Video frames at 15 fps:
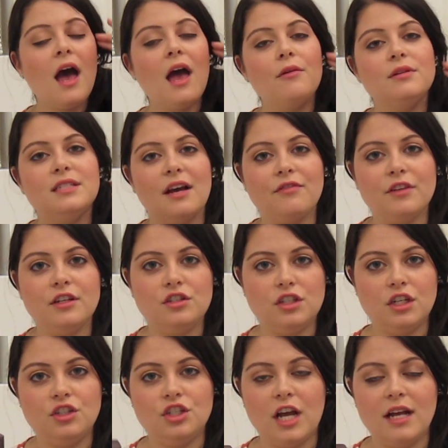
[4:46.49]
I would definitely
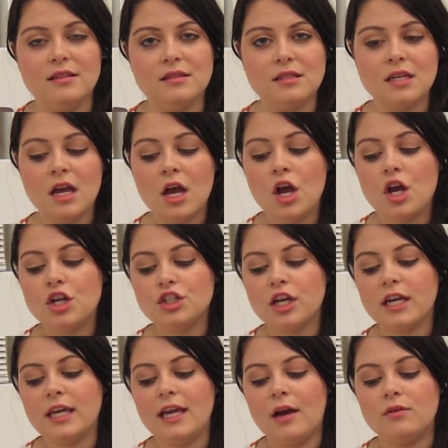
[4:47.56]
suggest
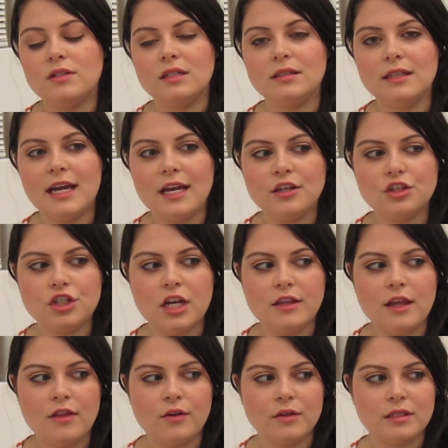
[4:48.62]
checking out Delish,
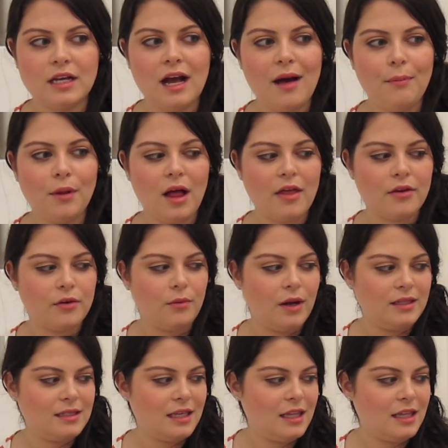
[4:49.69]
and then there's a couple other ones.